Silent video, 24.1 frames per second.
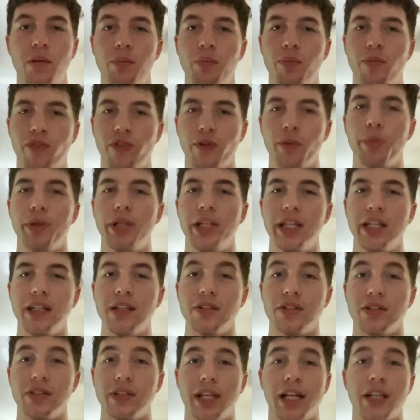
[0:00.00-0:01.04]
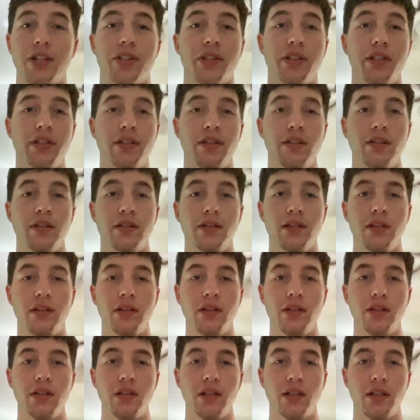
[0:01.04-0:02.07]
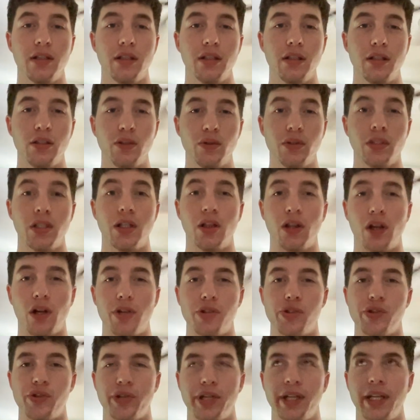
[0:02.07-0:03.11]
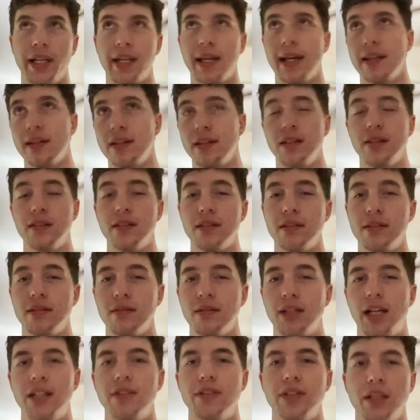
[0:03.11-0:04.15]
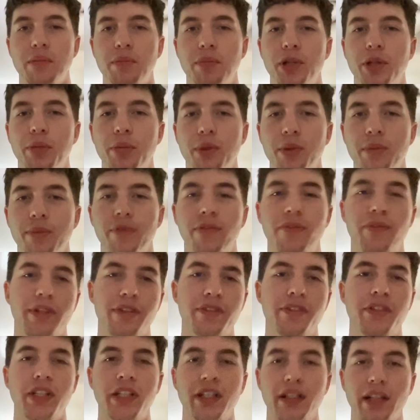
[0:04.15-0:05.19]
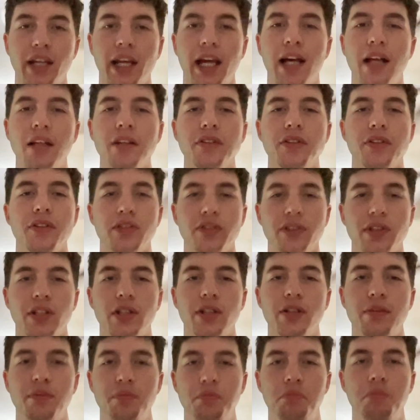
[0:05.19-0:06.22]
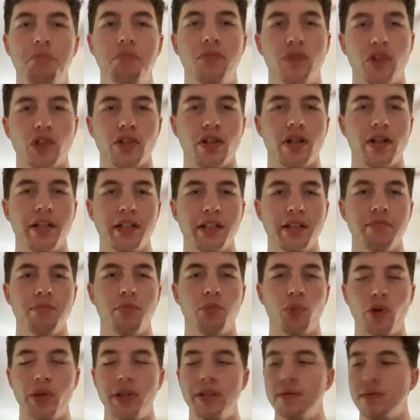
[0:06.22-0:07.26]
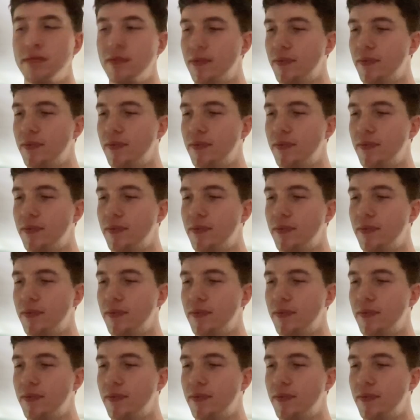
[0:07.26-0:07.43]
for beginners is actually using a larger tank. At least I'd say minimum 15 gallons is a good starting point.